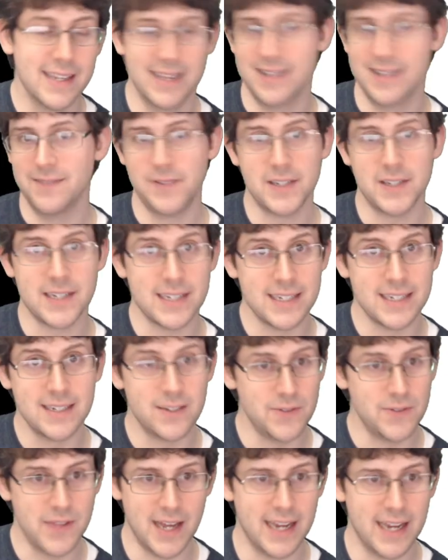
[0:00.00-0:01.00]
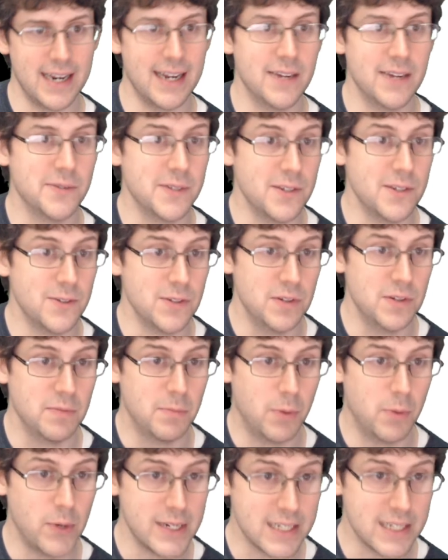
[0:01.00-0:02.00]
and if it doesn't do that, I will use
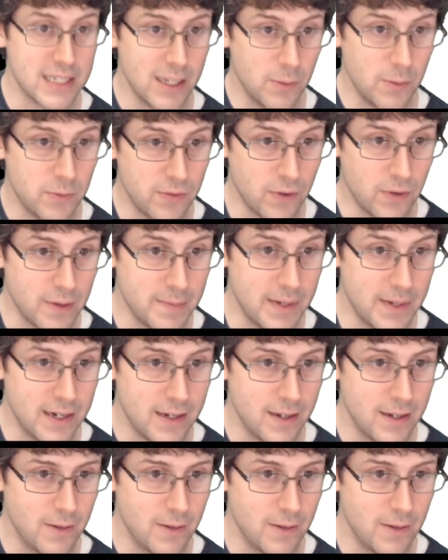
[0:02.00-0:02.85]
point-slope form.